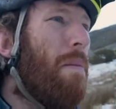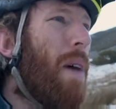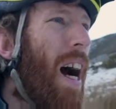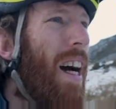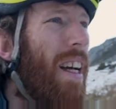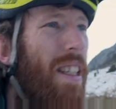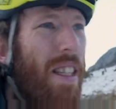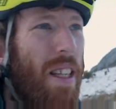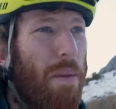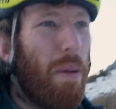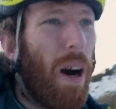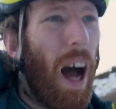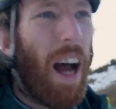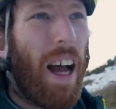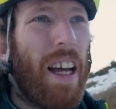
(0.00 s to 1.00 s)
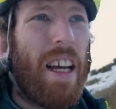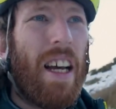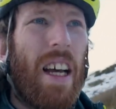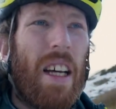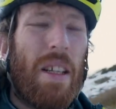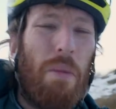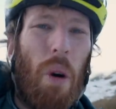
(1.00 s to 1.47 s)
past, but
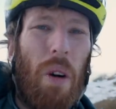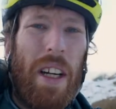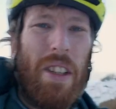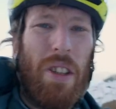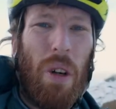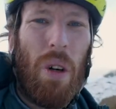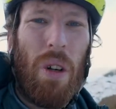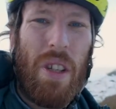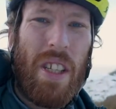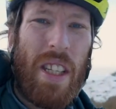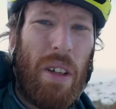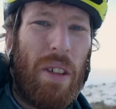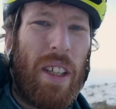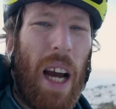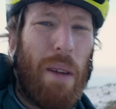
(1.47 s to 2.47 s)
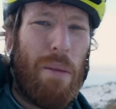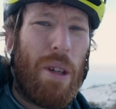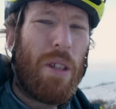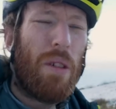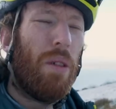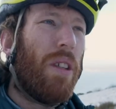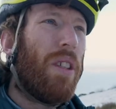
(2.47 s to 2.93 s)
more indoors, still camera
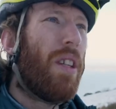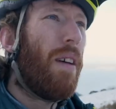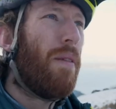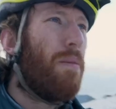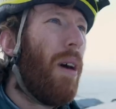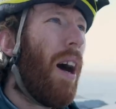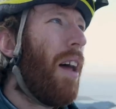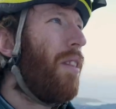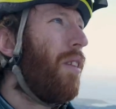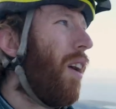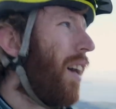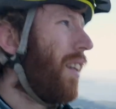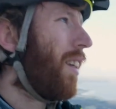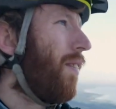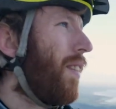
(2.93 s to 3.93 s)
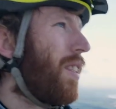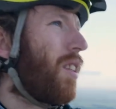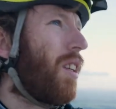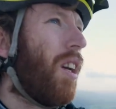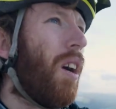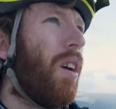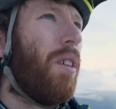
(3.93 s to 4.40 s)
sort of stuff. But I thought I'd give this a
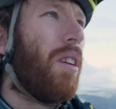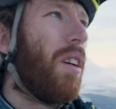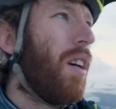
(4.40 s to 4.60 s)
go.